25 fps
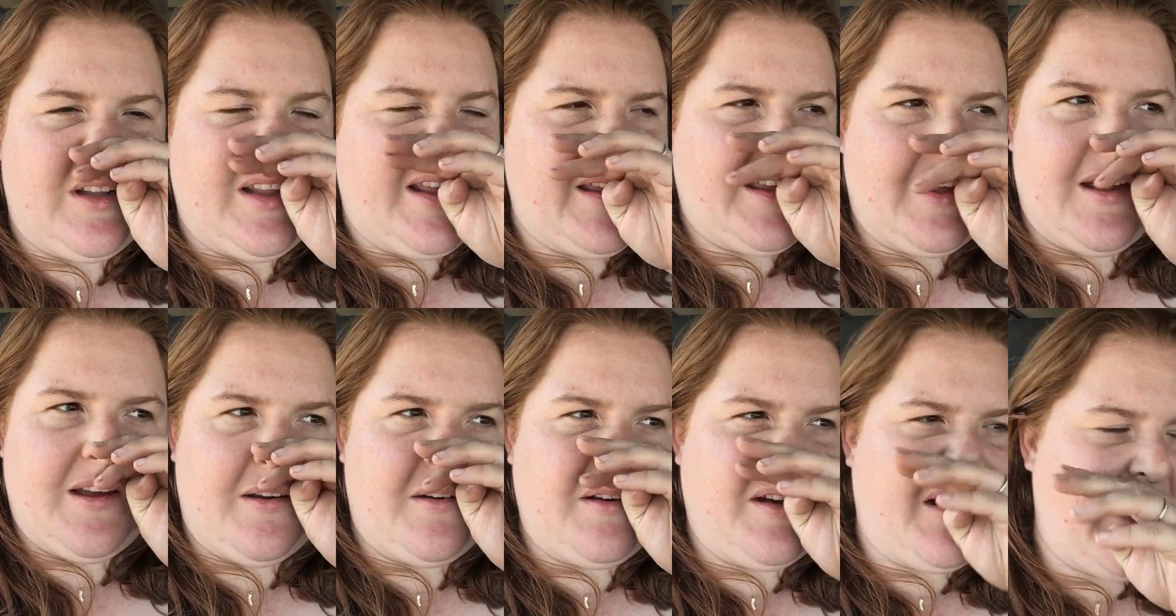Like,
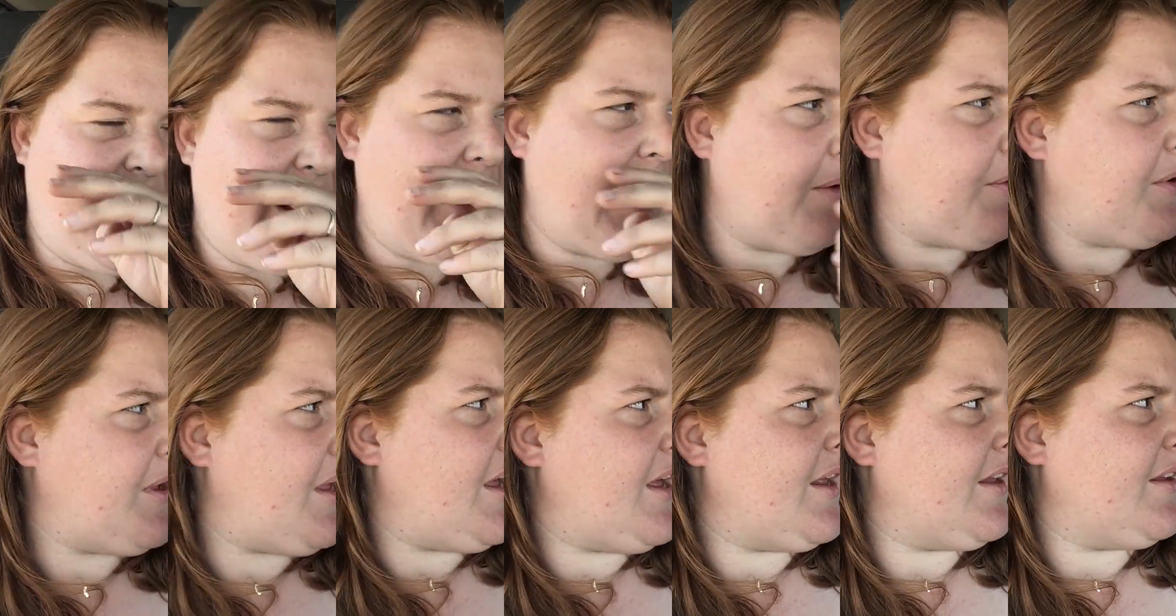
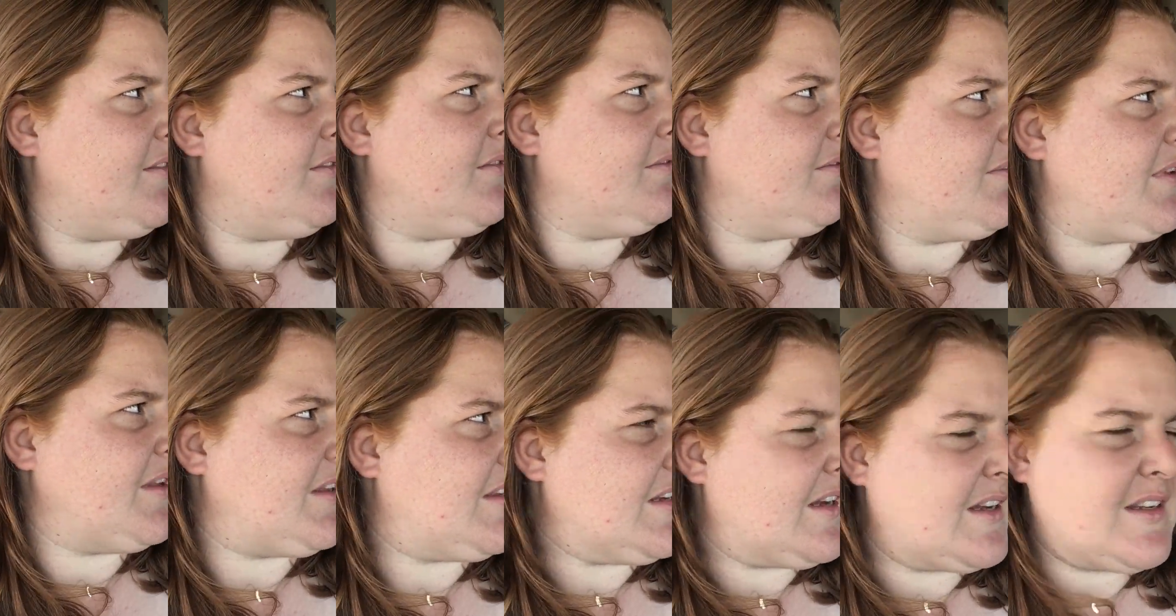we had
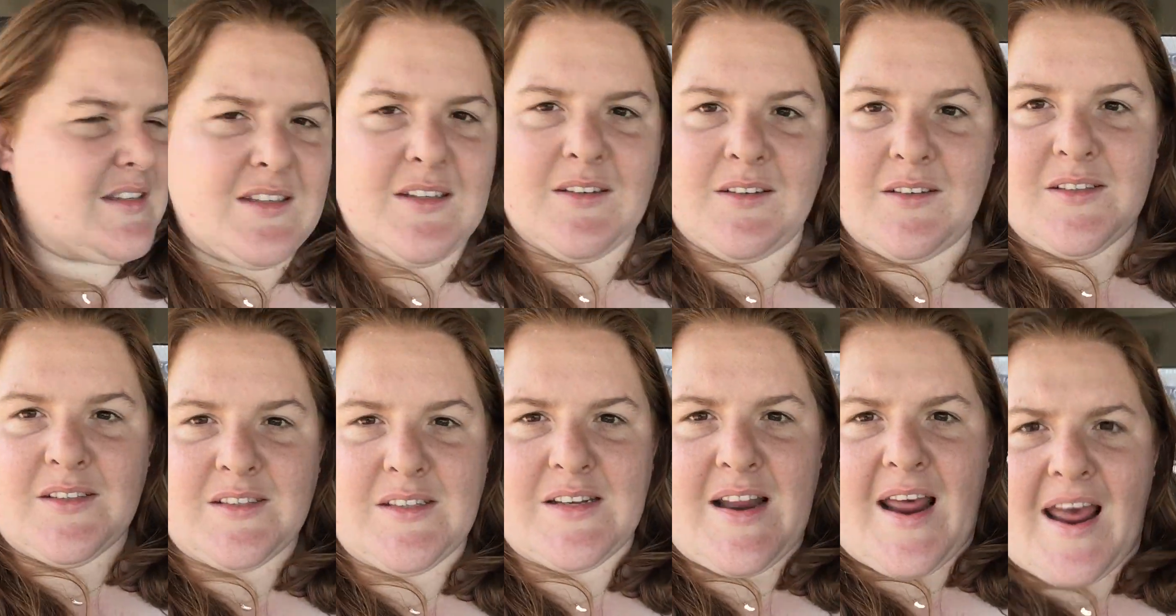like a little
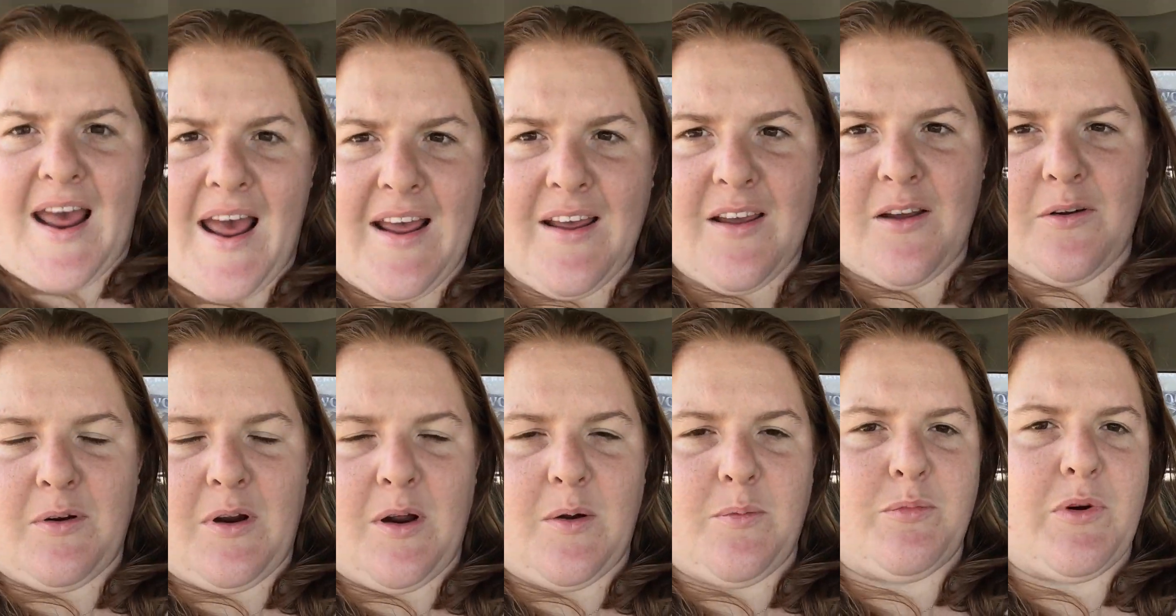snack
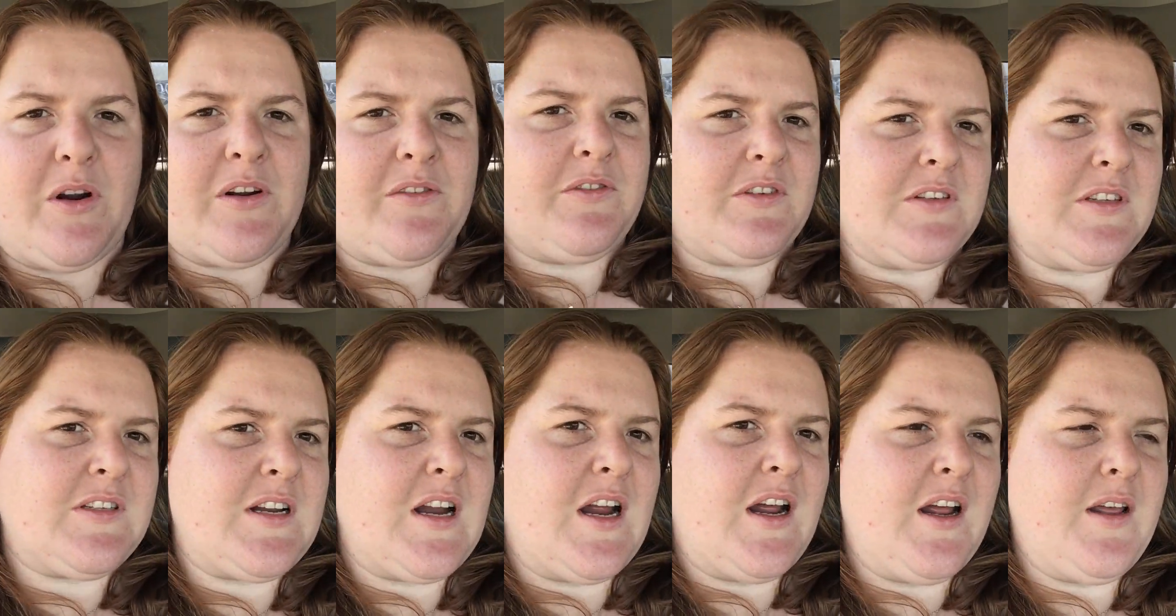around
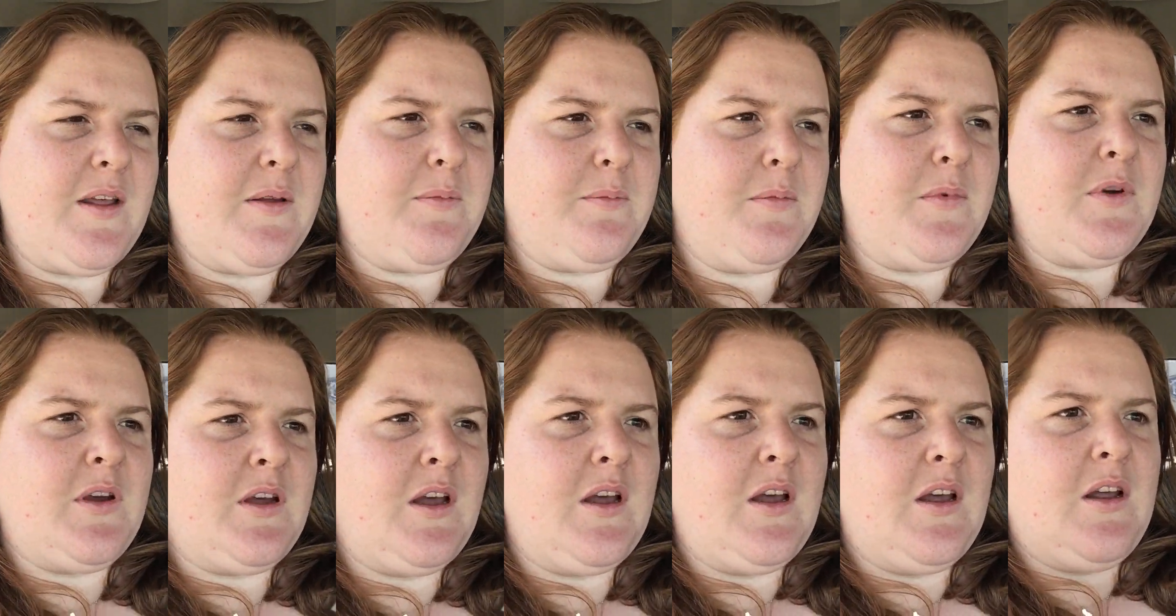breakfast time,